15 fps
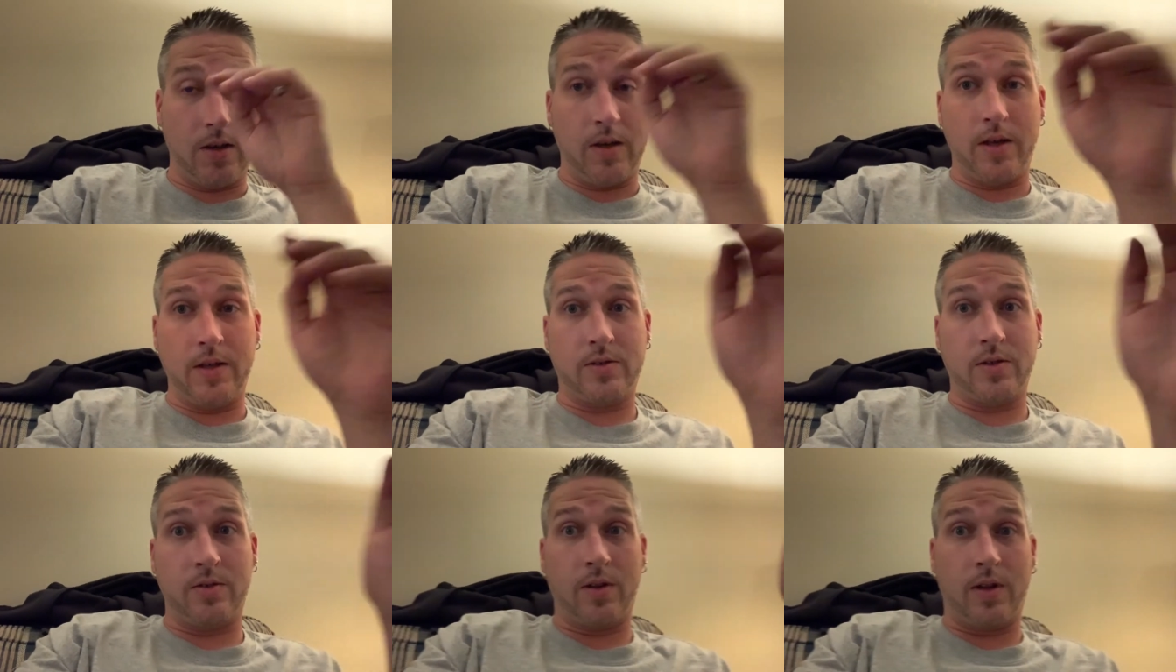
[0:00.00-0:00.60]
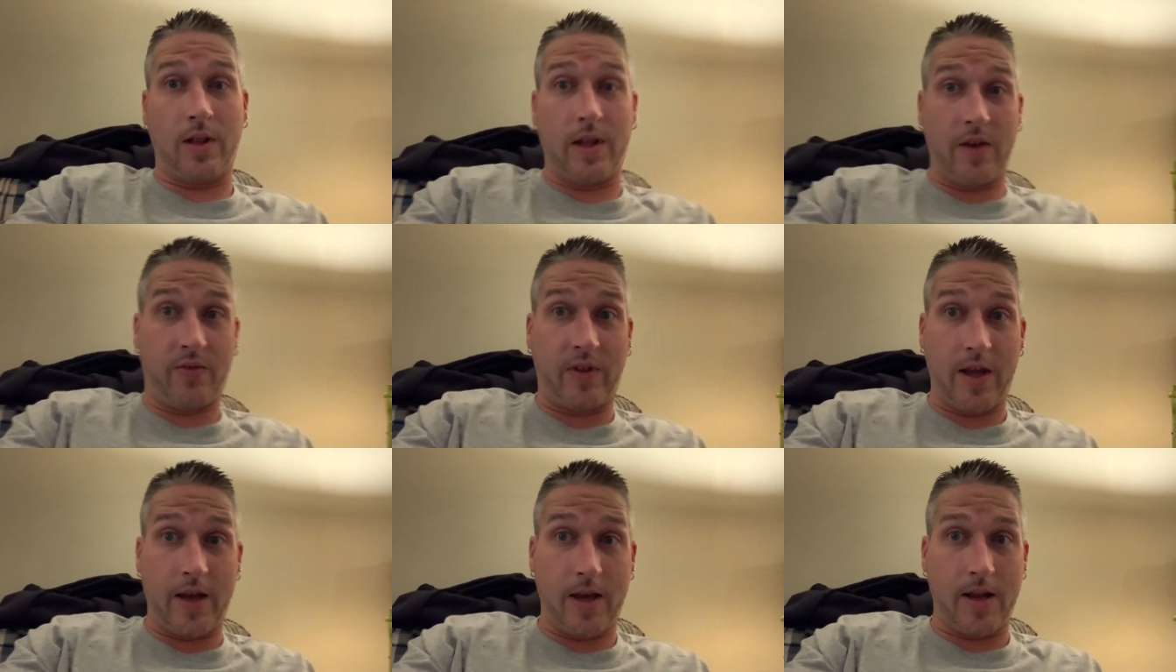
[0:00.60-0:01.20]
it's on the left
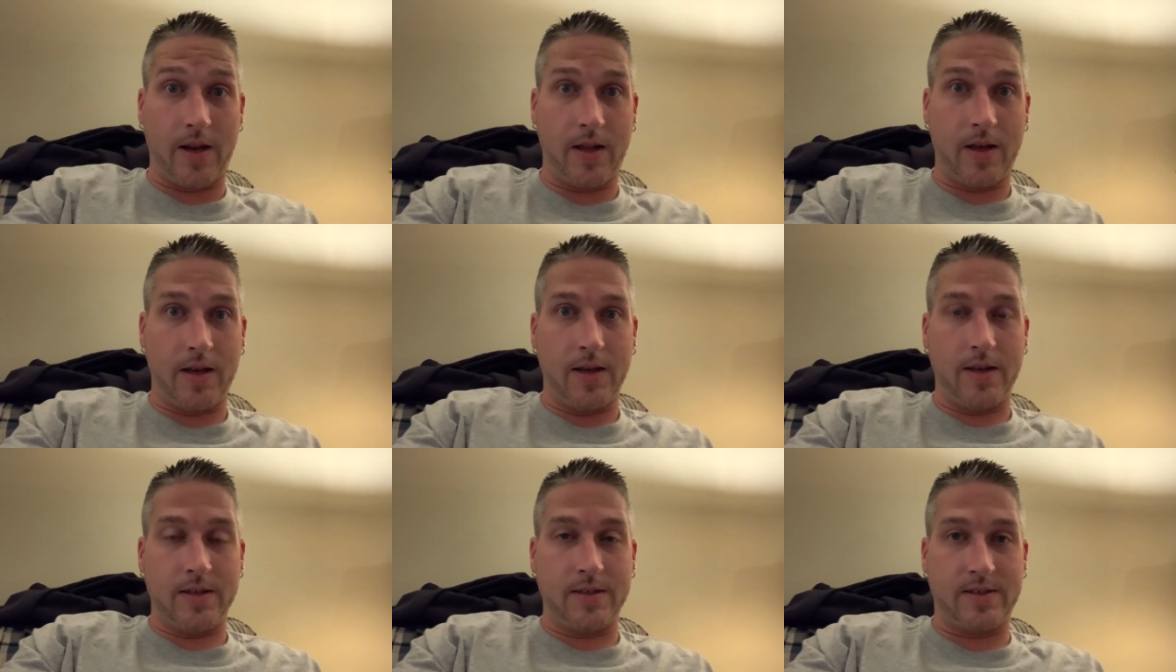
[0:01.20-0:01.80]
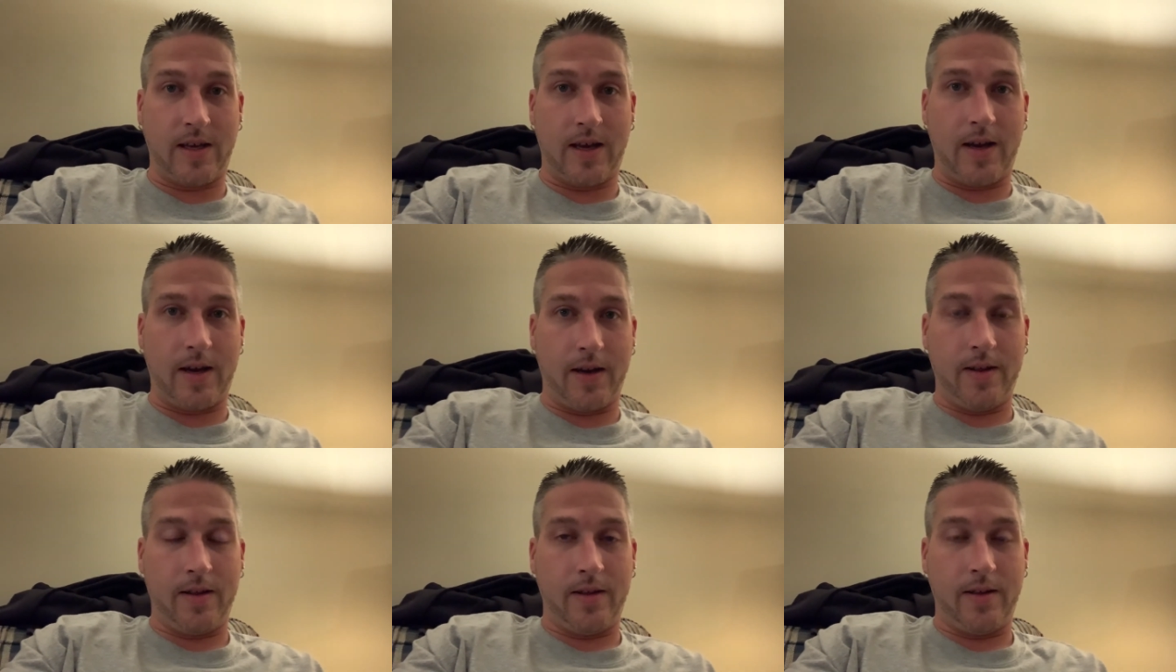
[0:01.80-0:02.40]
hand
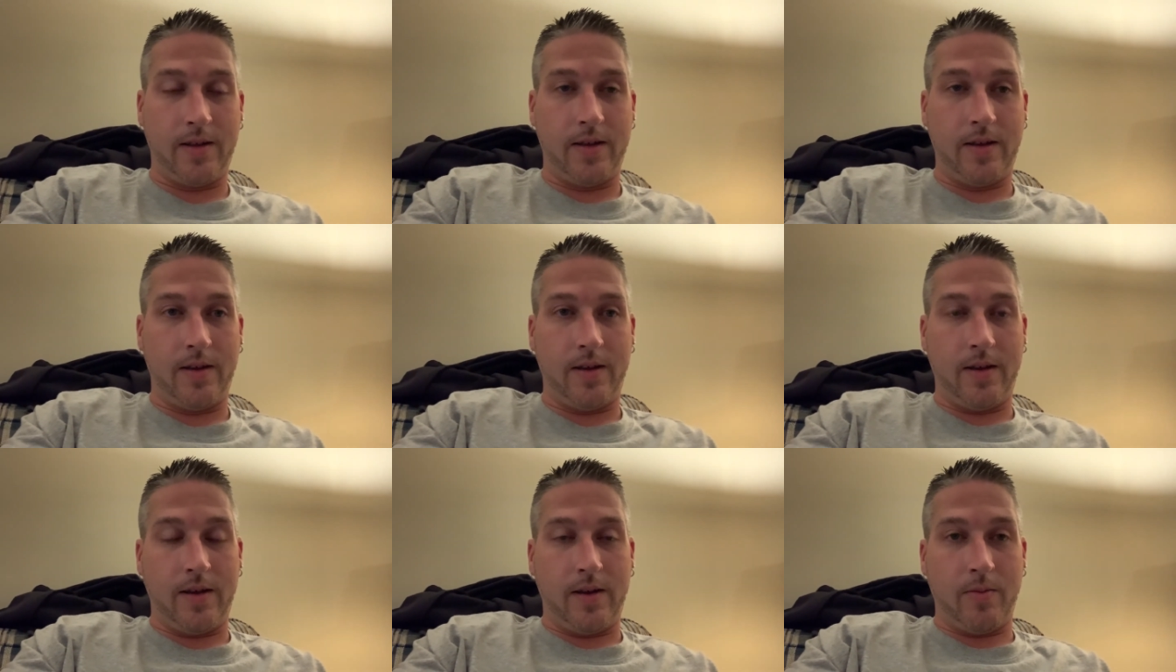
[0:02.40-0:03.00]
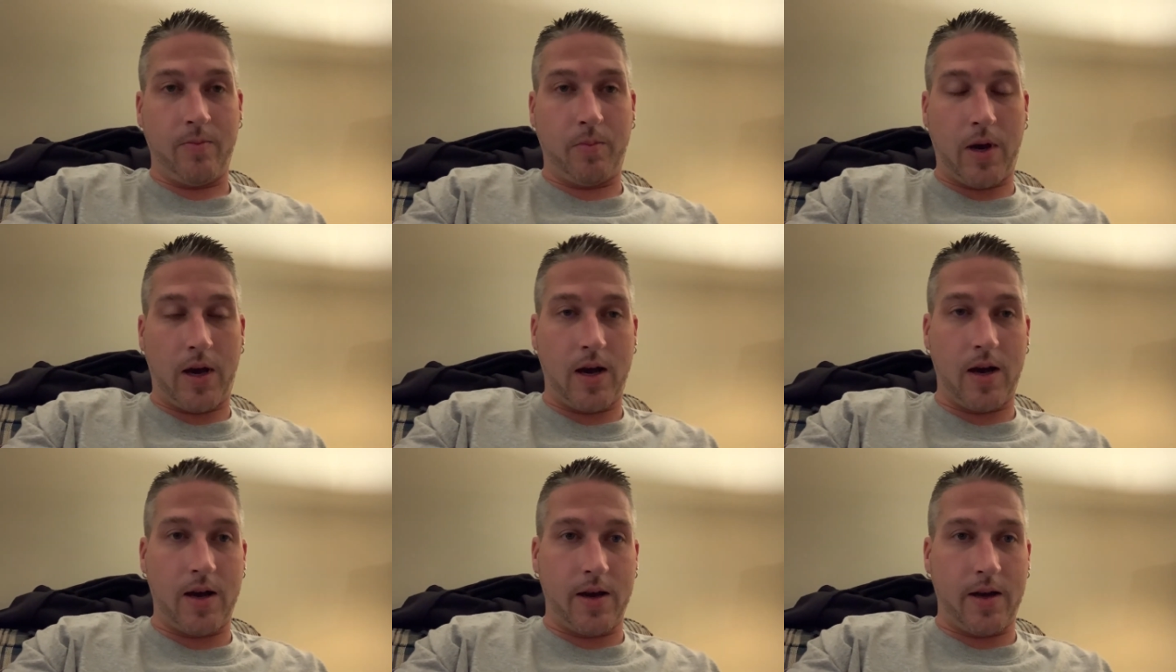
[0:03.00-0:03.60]
side
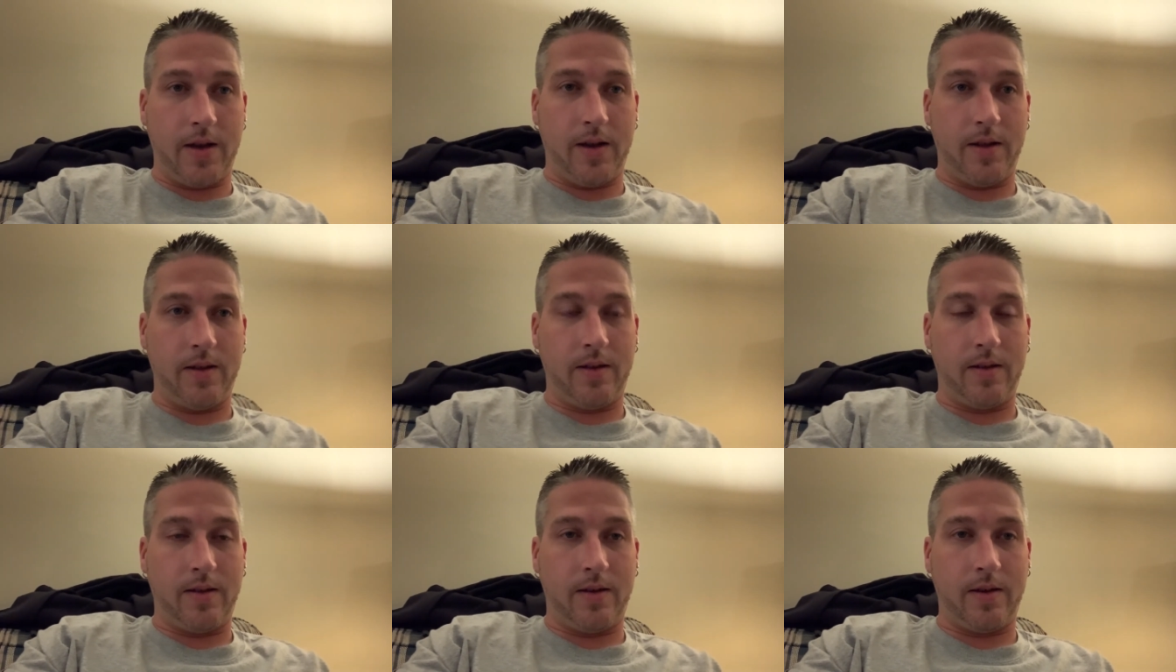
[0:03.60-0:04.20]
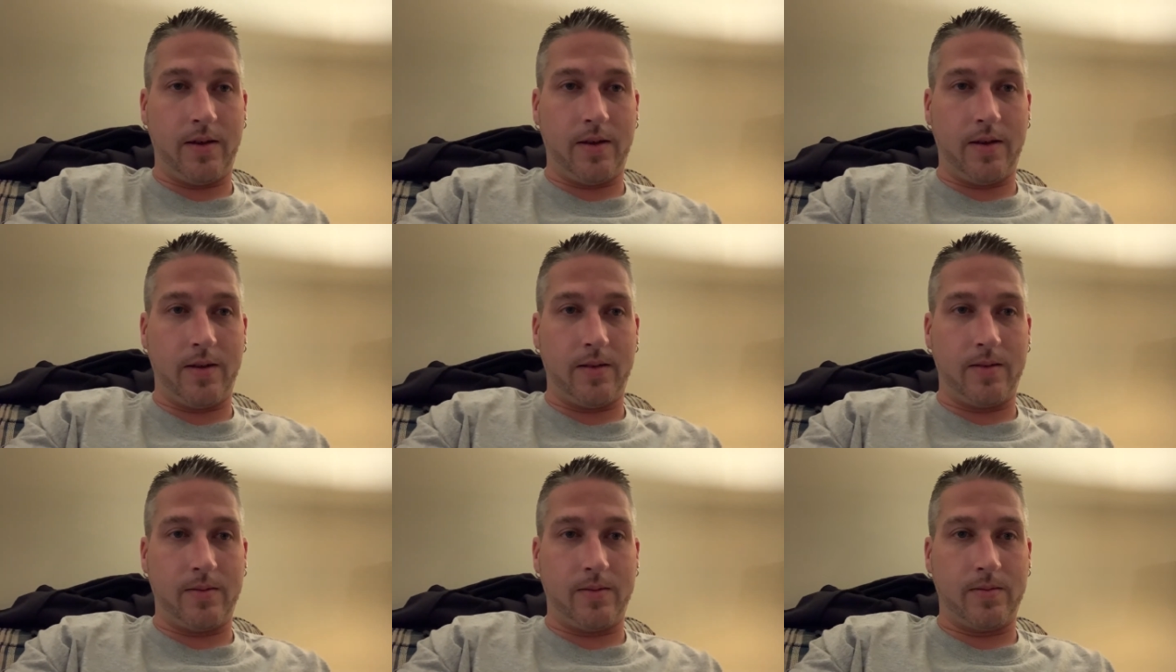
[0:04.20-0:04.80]
behind uh,
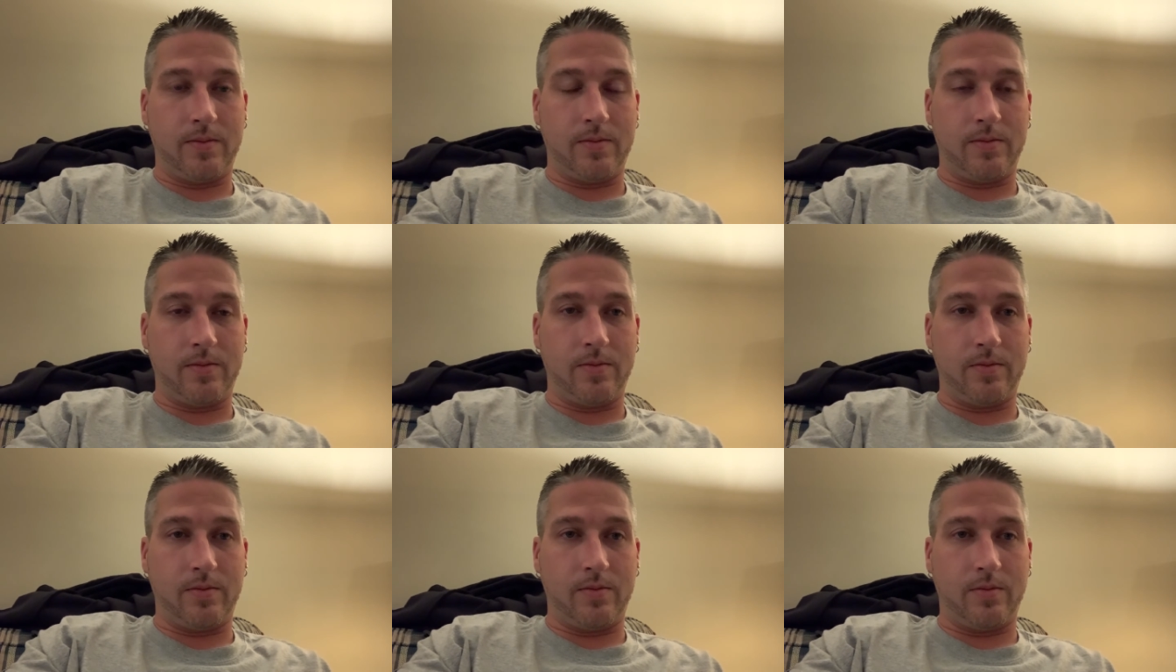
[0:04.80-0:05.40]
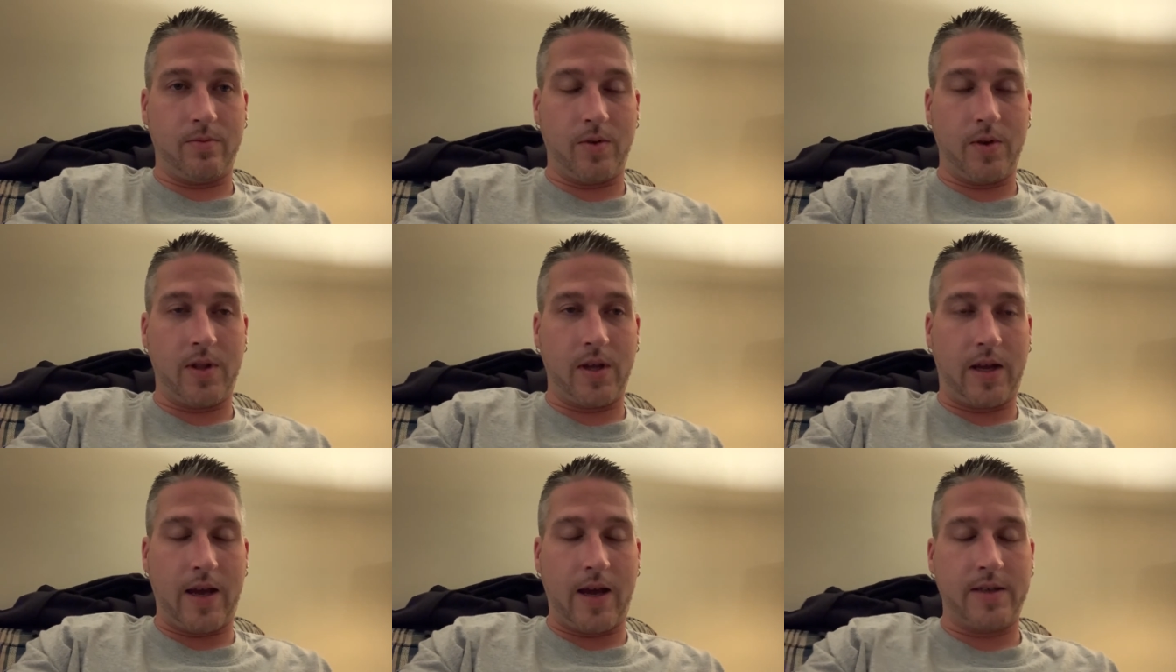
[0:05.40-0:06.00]
where the
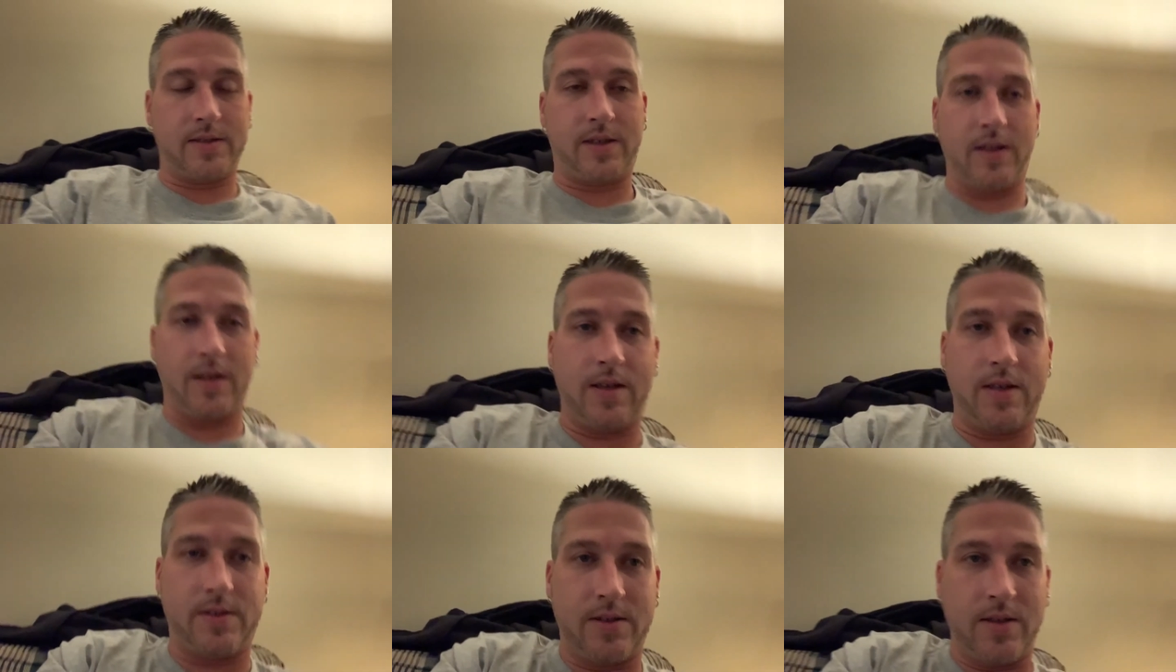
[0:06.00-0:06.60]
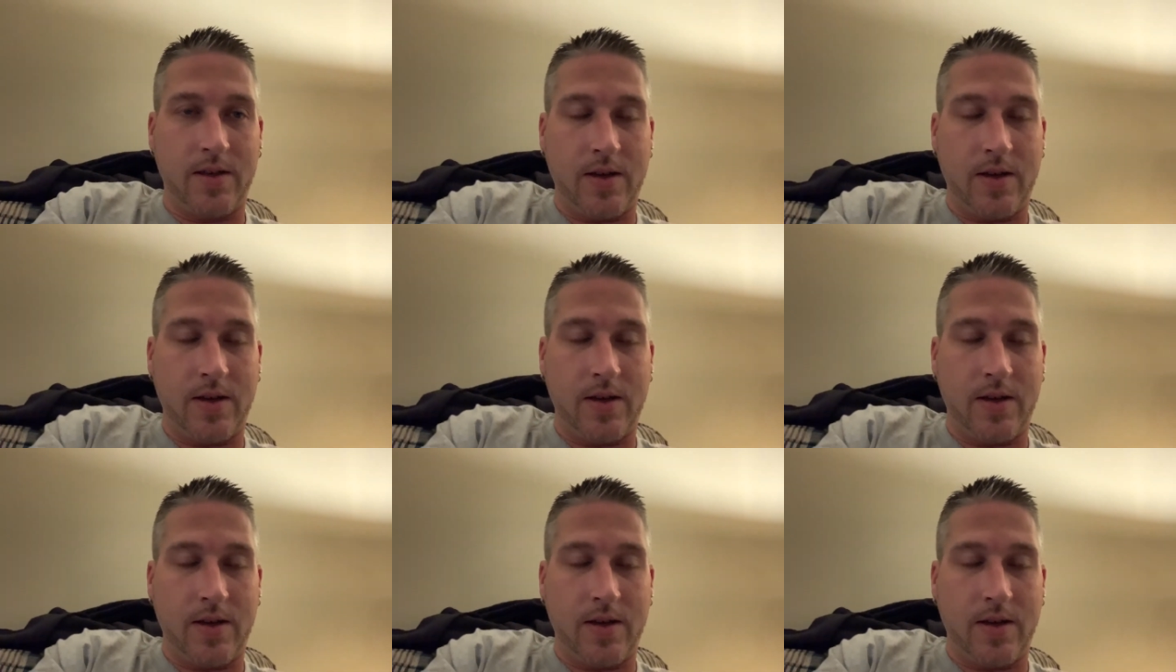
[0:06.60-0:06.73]
gasket is.